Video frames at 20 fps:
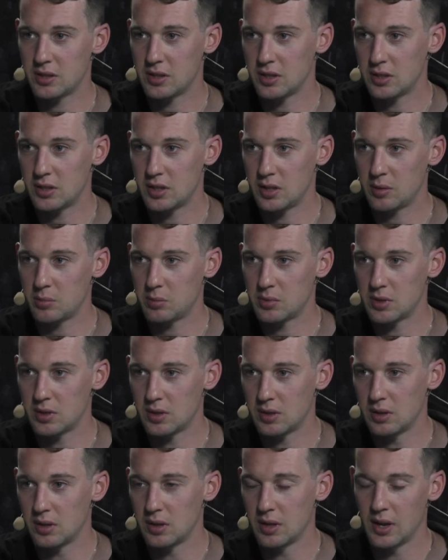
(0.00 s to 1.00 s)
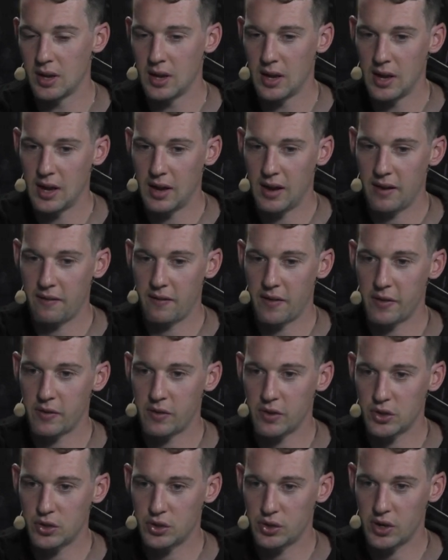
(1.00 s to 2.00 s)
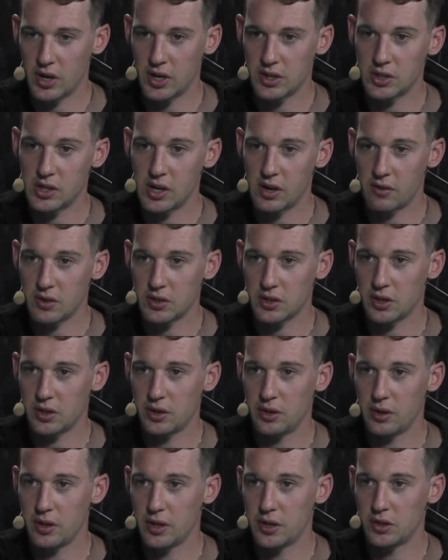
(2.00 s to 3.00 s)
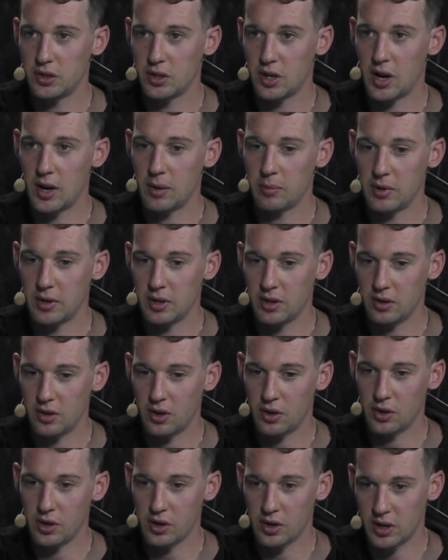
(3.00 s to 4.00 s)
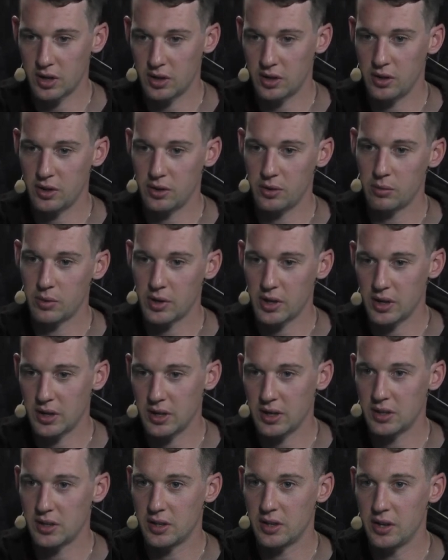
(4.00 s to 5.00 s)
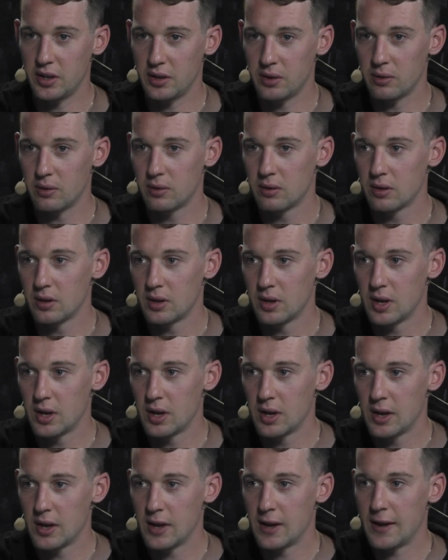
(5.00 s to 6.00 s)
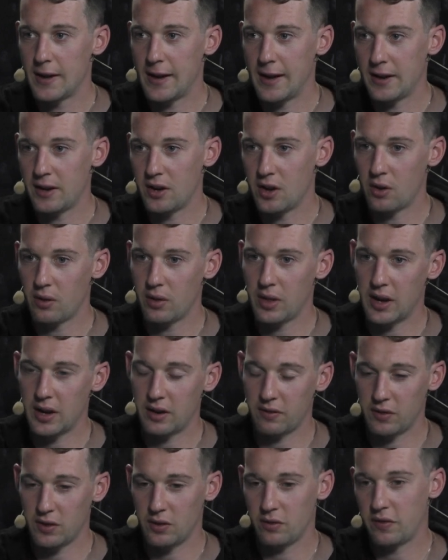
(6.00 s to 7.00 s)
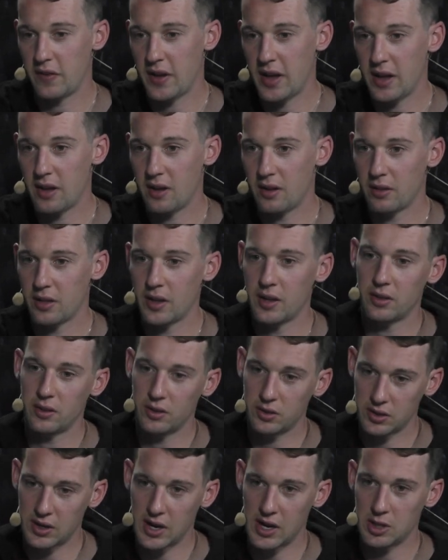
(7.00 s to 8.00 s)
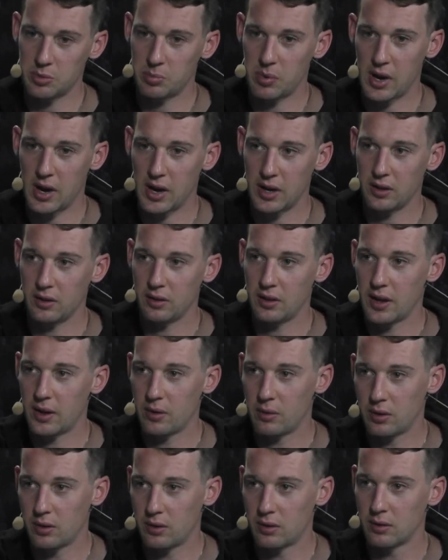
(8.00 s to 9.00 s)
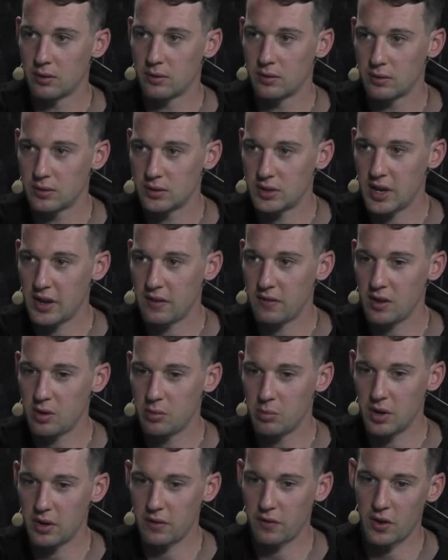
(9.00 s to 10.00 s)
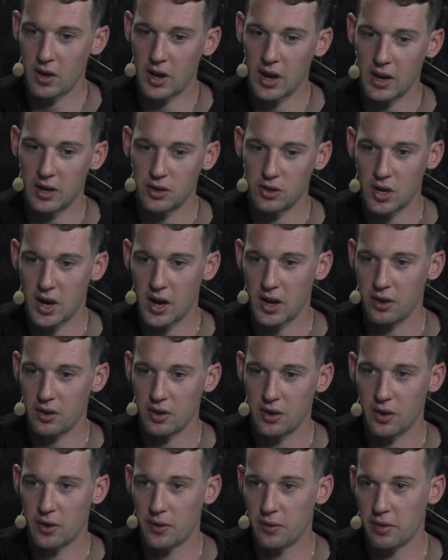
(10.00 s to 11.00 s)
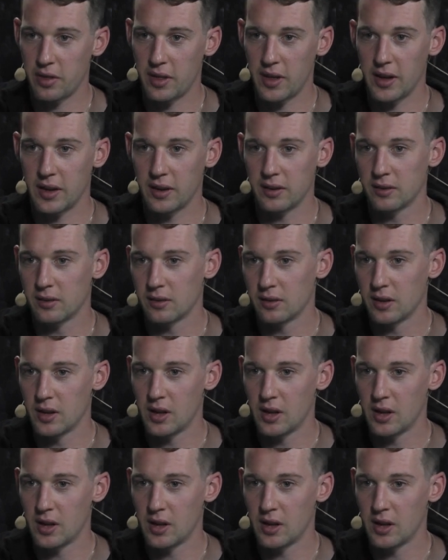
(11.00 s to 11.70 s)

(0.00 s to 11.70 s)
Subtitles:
the systems, and if everyone trusts that everyone's going to do their job, then you know you can do what you need to do, and know that if you fail, that there's guys behind you that will save you. But if you kind of try and do your own thing,